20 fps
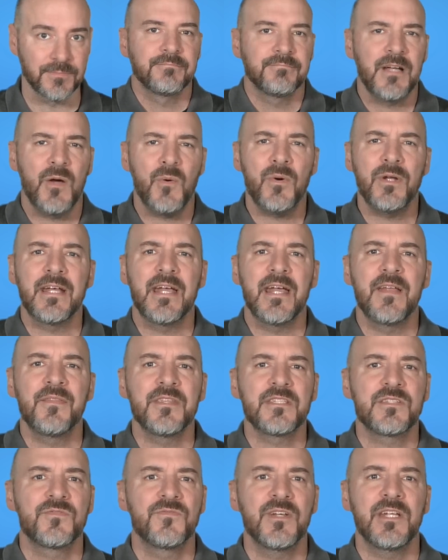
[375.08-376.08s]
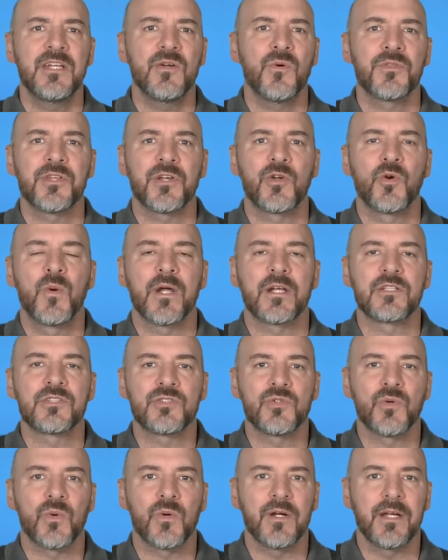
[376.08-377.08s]
I want to end this video with a quick
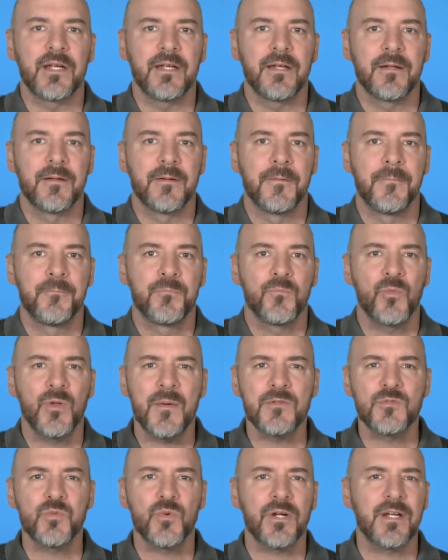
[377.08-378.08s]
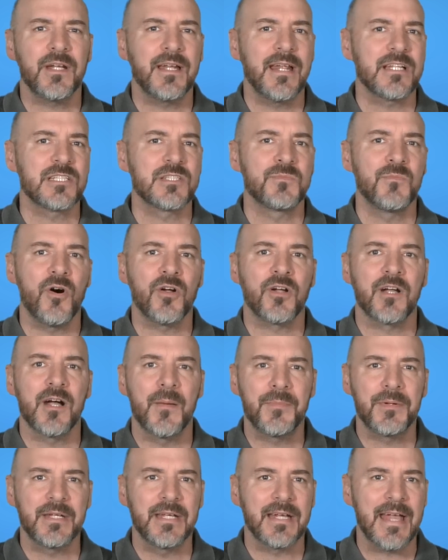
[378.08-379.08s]
story. When I was working at a small
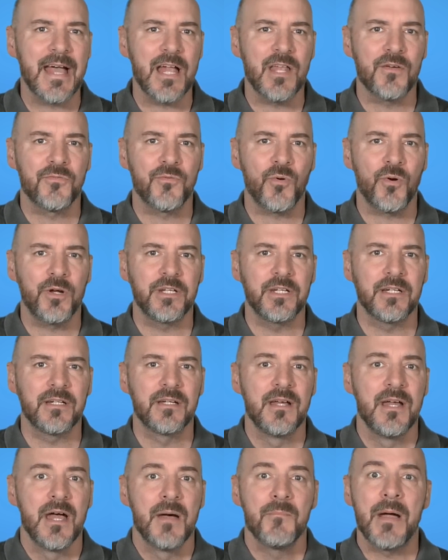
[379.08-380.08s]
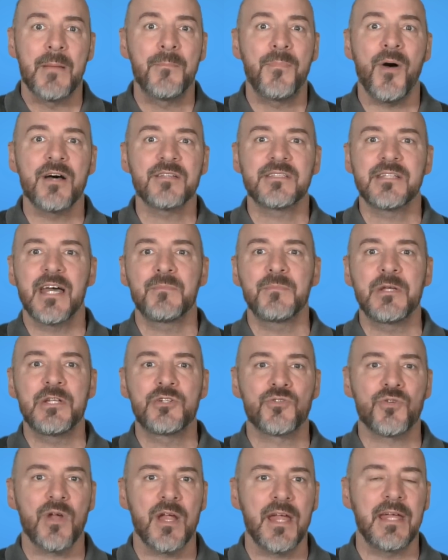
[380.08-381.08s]
company in California, my boss had me
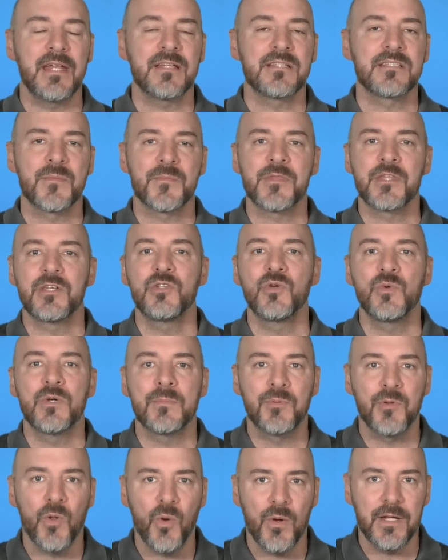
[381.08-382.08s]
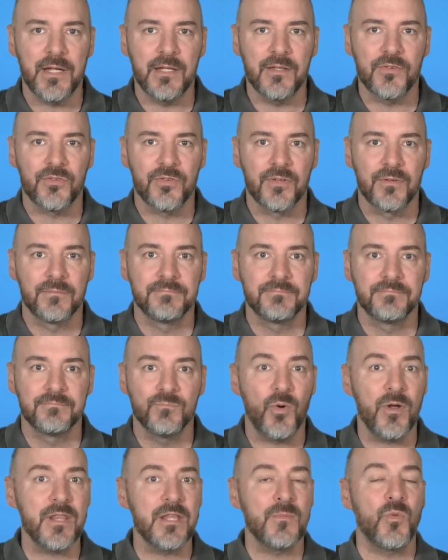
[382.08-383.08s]
train some of the new employees.
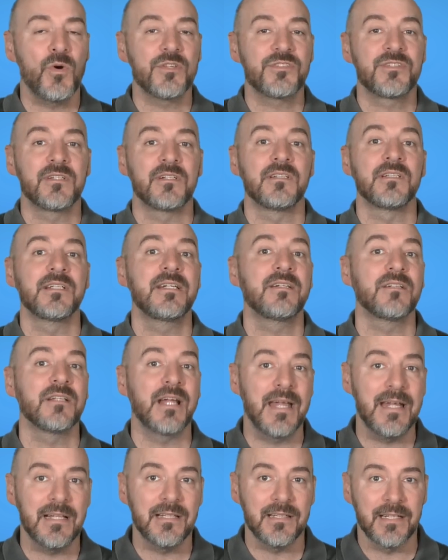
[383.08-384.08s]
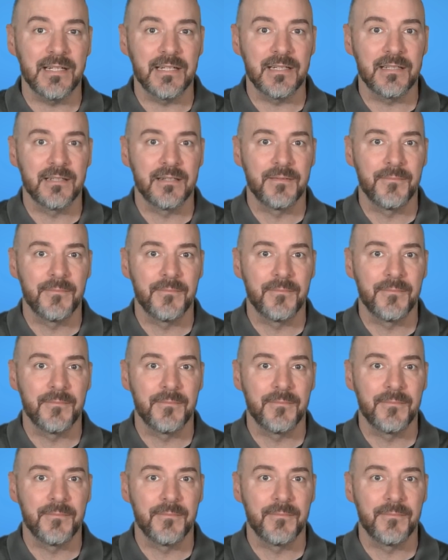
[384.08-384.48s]
One of them was an illegal alien.